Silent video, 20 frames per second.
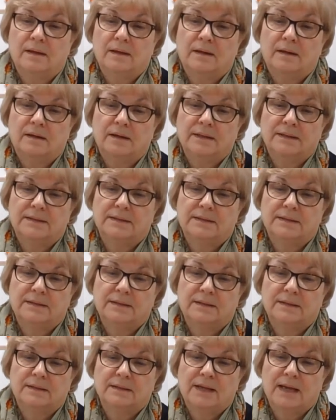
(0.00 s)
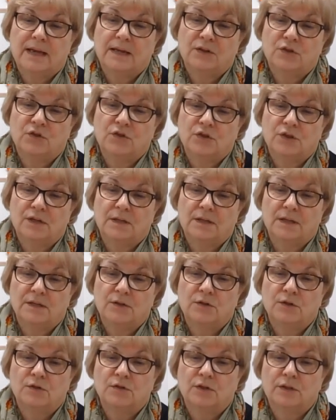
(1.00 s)
a nice edge, and then
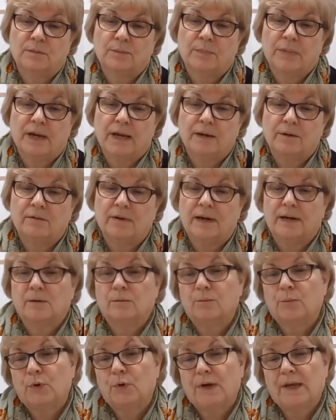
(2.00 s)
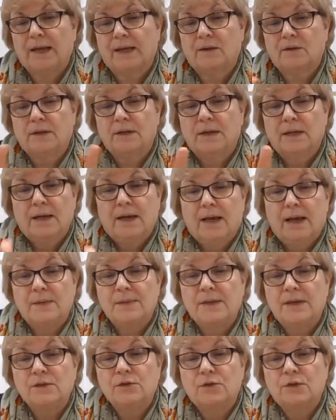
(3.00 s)
you can just play around and pull it out,
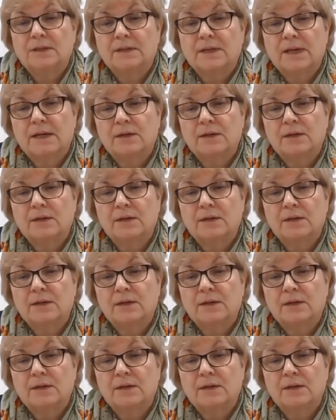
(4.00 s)
and then you just